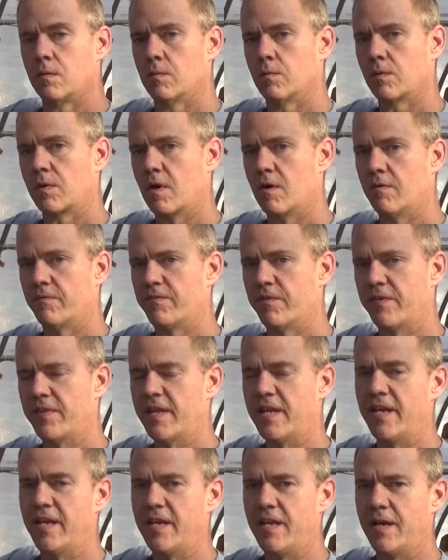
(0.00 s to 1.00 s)
We're going for
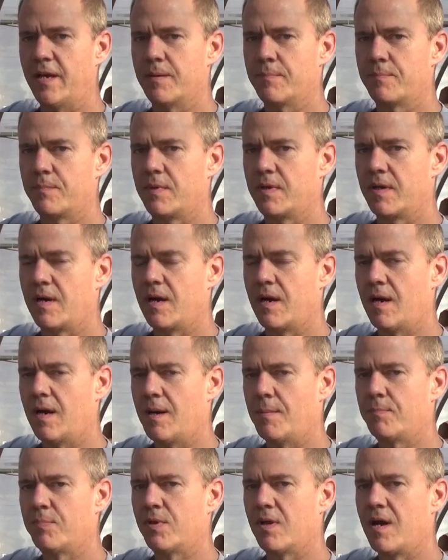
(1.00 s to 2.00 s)
the
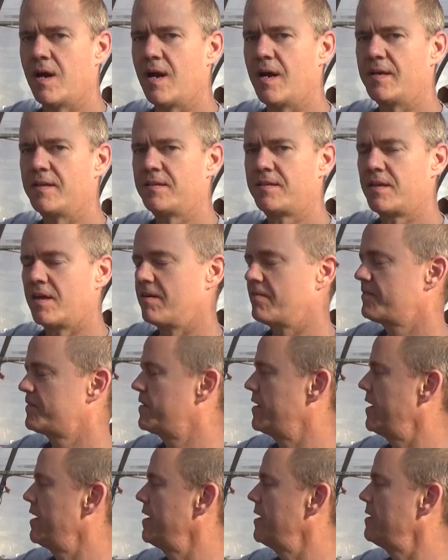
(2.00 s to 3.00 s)
blind
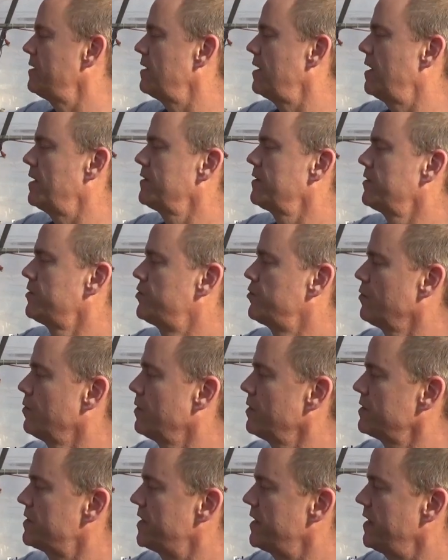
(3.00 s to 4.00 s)
dovetail on the
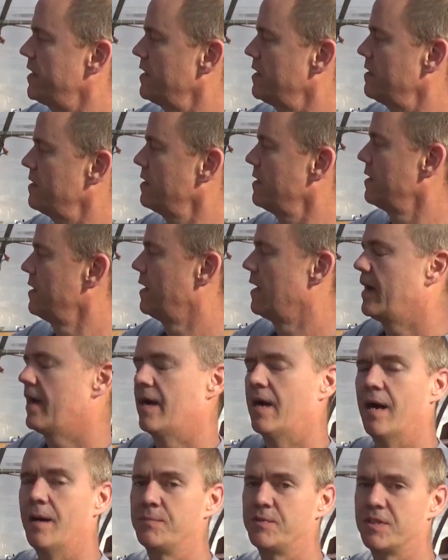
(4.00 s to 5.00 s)
drawers here.
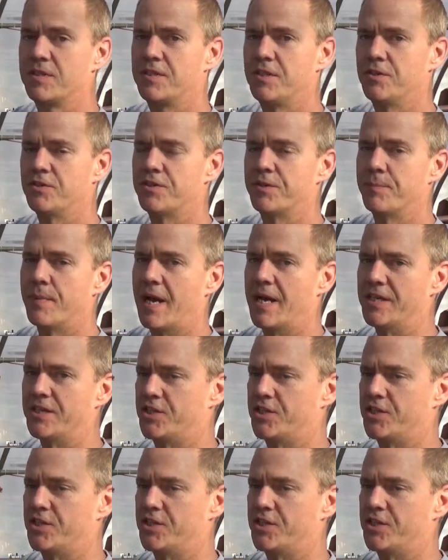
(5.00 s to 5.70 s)
I'm just using my